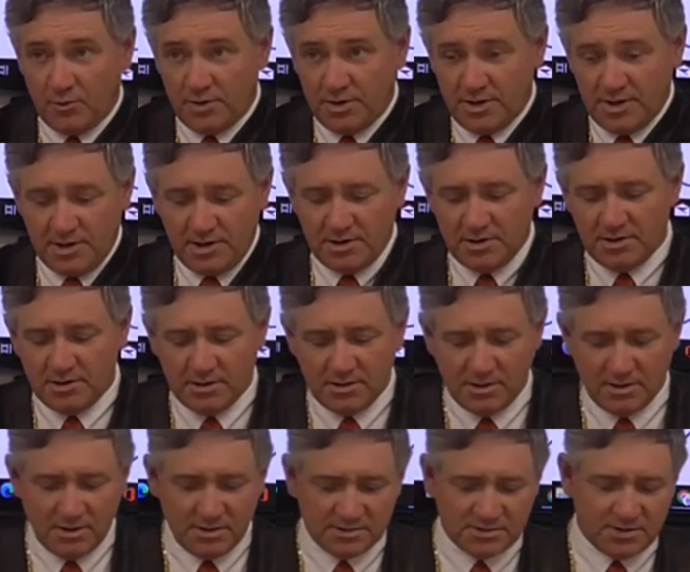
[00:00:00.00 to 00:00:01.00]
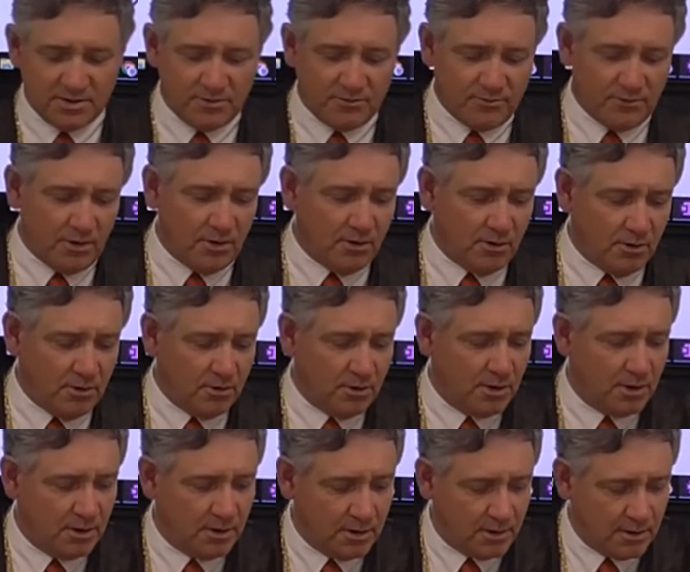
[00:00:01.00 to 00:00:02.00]
we're here. It's going to
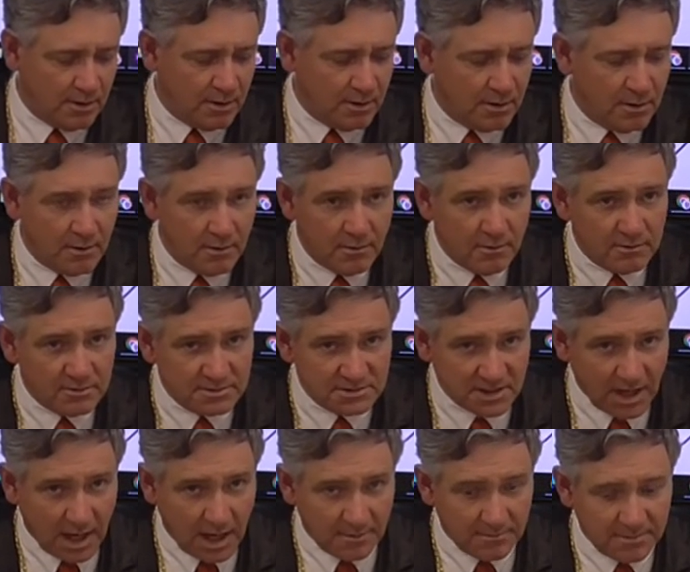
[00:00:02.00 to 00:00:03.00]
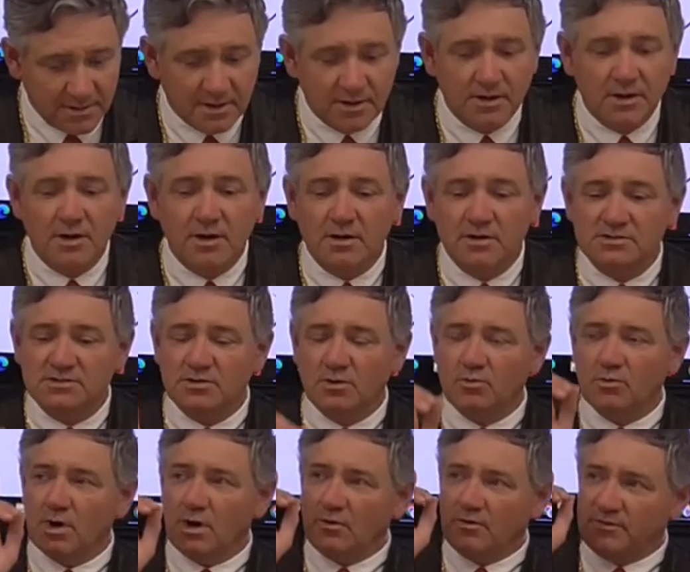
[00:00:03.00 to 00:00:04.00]
roll. Stop.
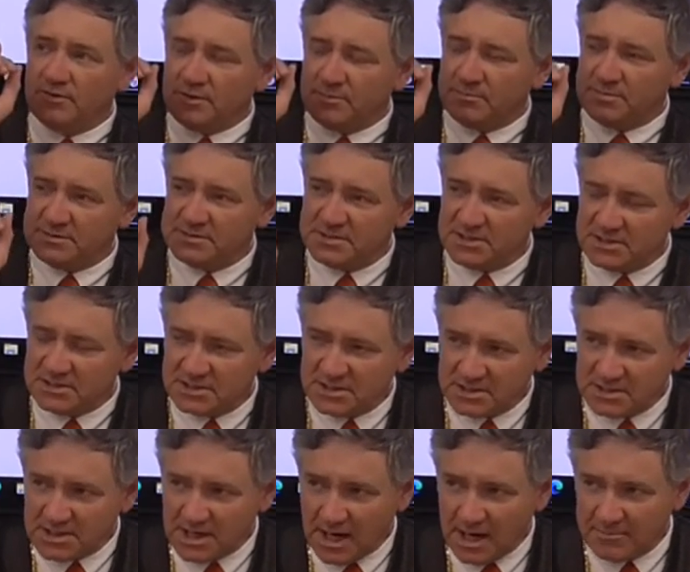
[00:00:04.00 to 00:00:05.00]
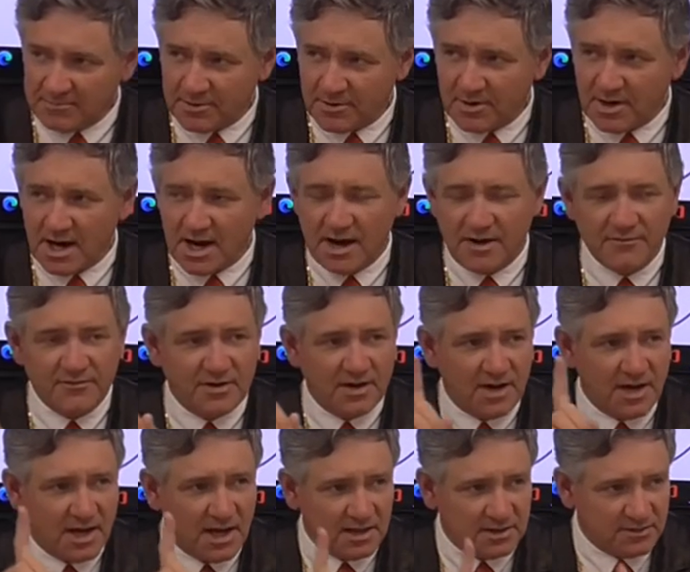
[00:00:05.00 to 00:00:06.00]
So what would the position time graph
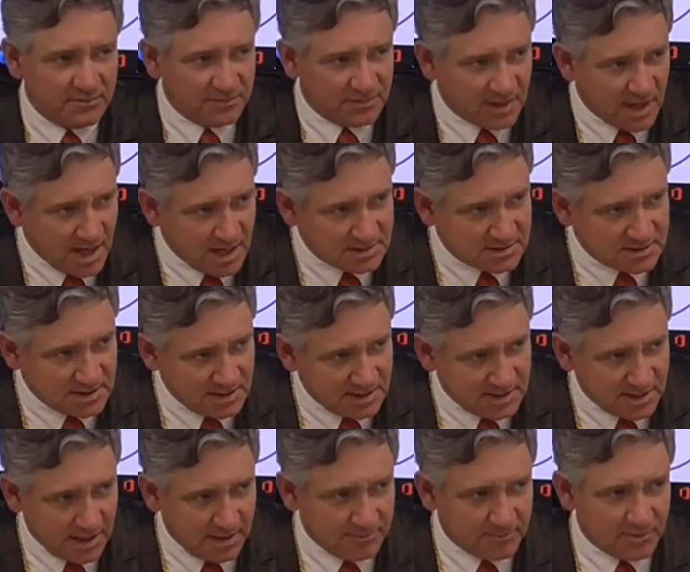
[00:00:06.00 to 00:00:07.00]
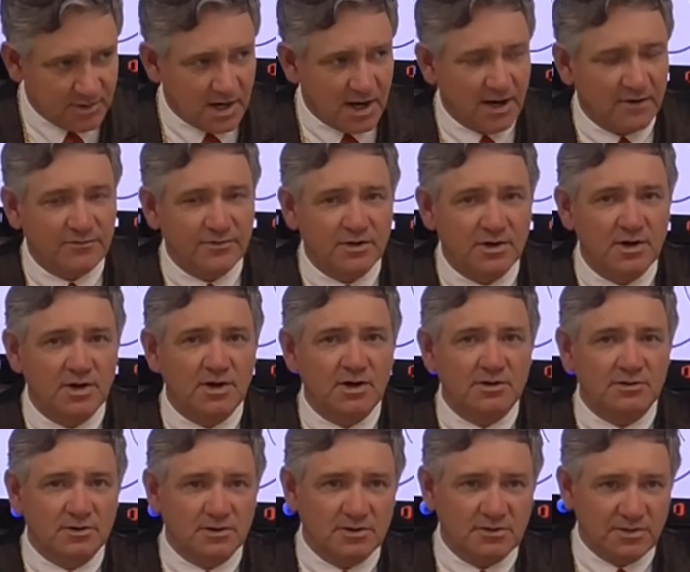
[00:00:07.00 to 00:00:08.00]
and the velocity time graph
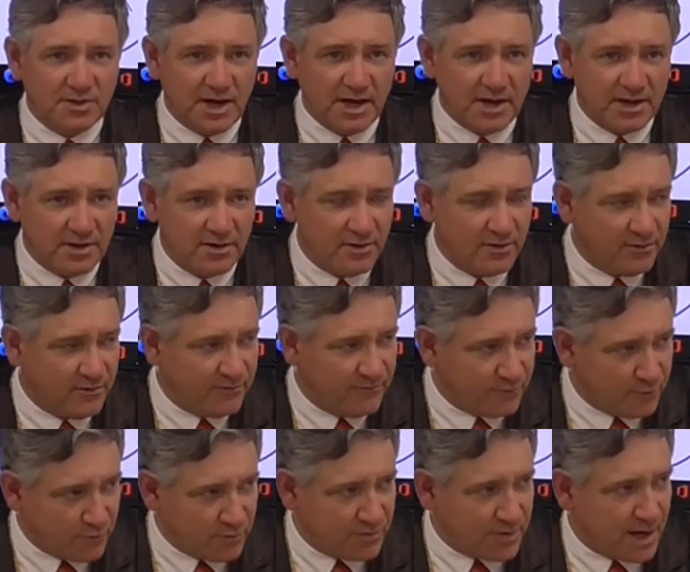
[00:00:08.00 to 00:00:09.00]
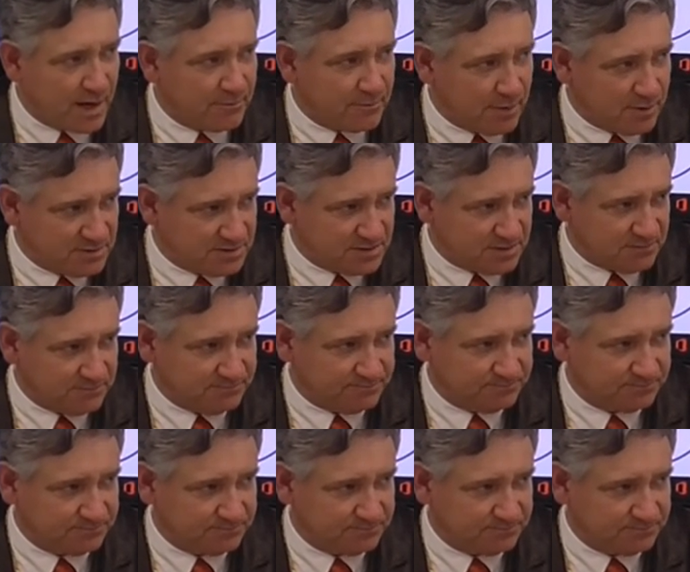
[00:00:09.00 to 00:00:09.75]
look like for that motion?